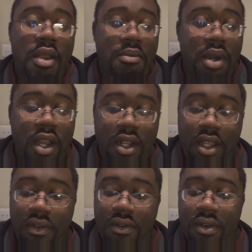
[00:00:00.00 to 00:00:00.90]
But
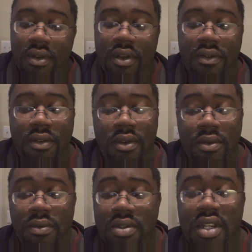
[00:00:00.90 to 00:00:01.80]
if you
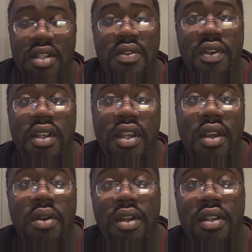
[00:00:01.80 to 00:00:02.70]
see this
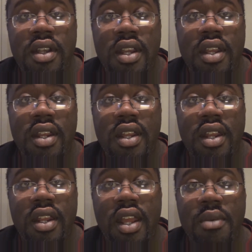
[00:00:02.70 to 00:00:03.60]
video and
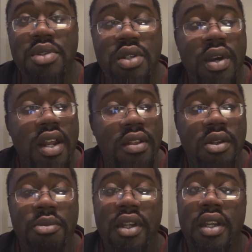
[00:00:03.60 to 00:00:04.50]
it helps you out a
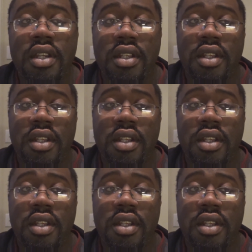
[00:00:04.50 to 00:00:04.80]
little bit,